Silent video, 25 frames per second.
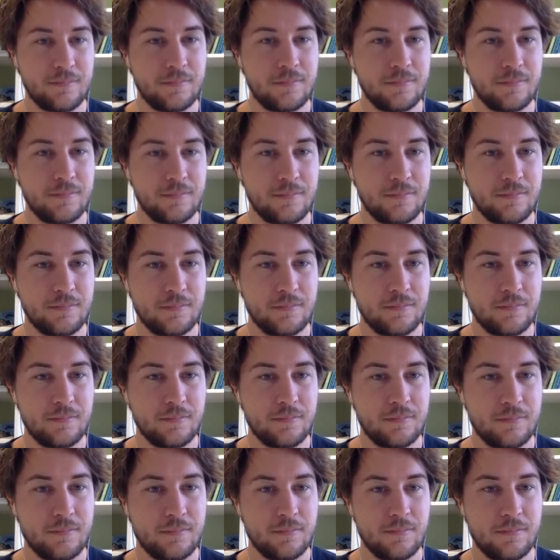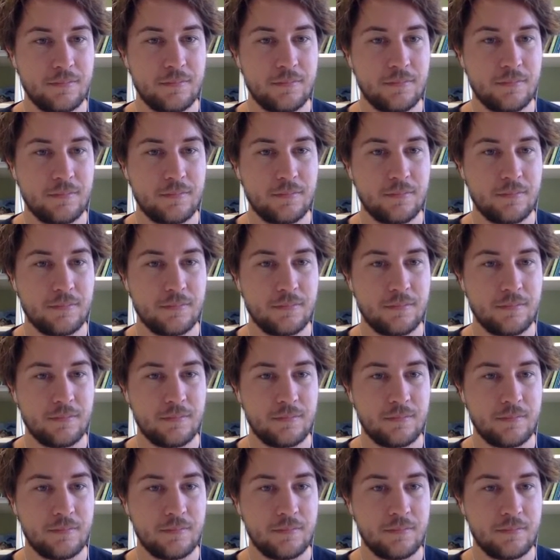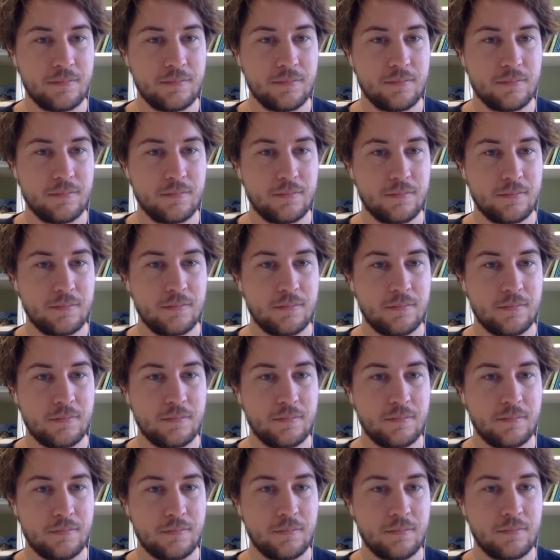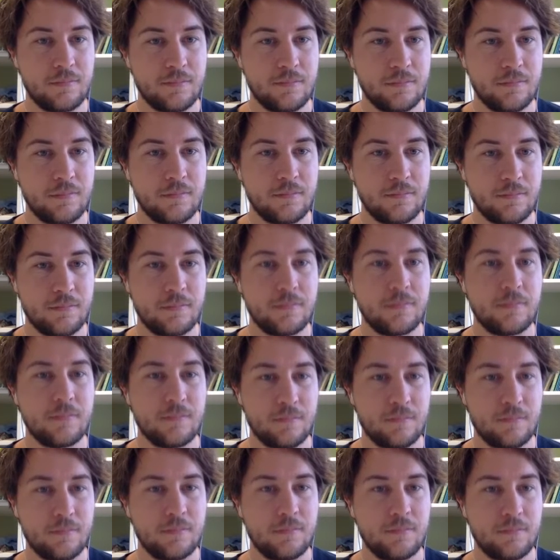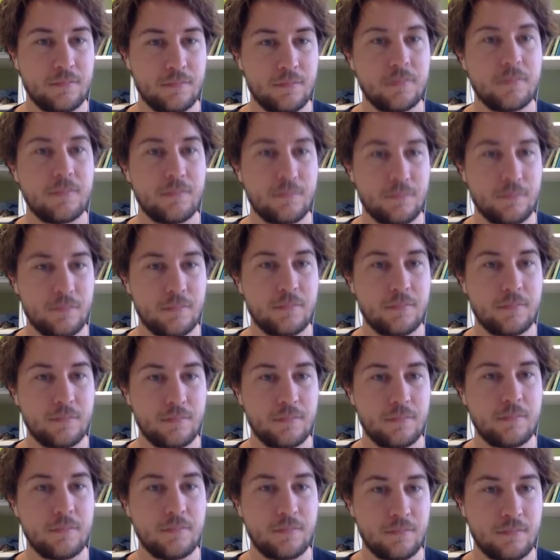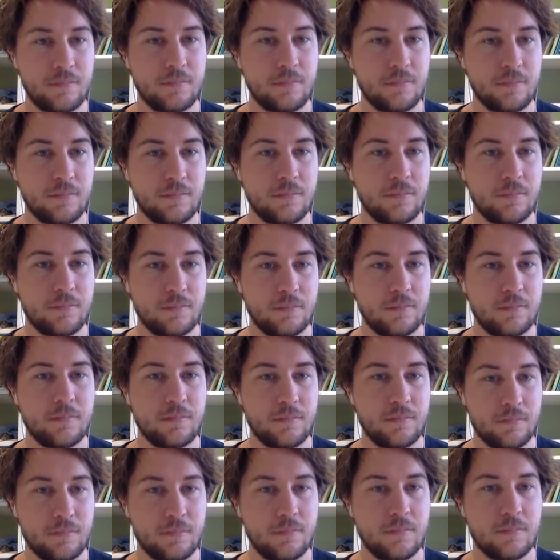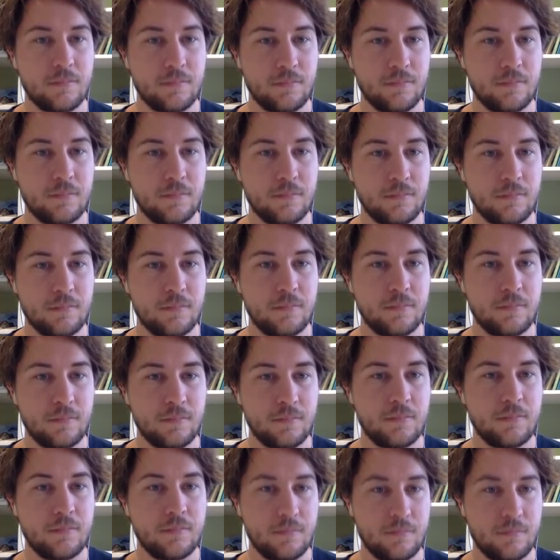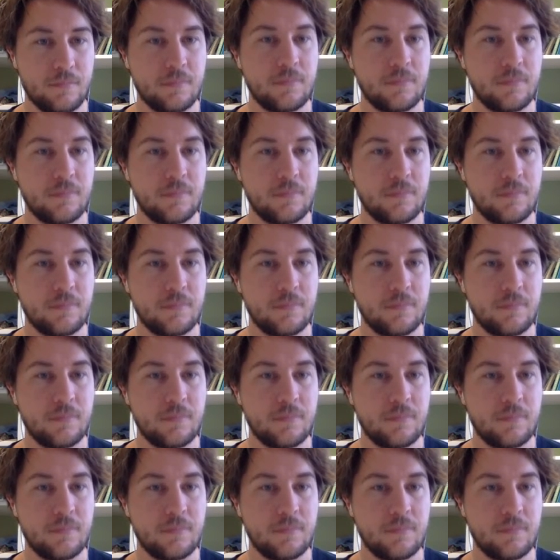[no speech]